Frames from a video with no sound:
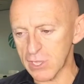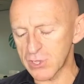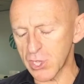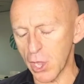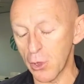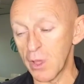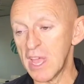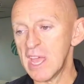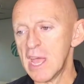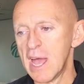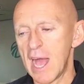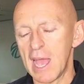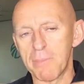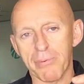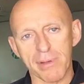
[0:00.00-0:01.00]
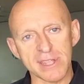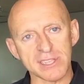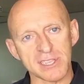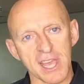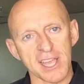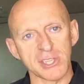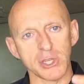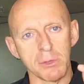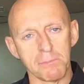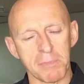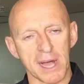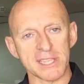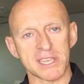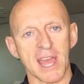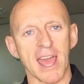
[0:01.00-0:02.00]
So, a presentation, you
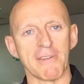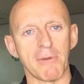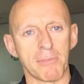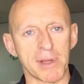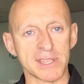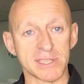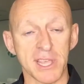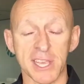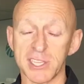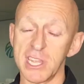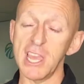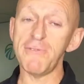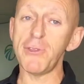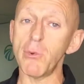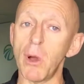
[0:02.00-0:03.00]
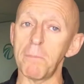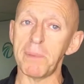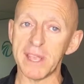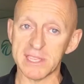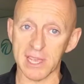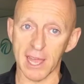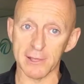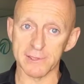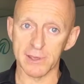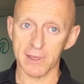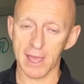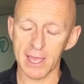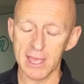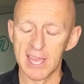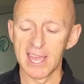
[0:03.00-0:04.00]
must have a presentation if you want big sales,
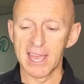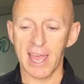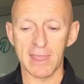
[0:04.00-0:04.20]
okay?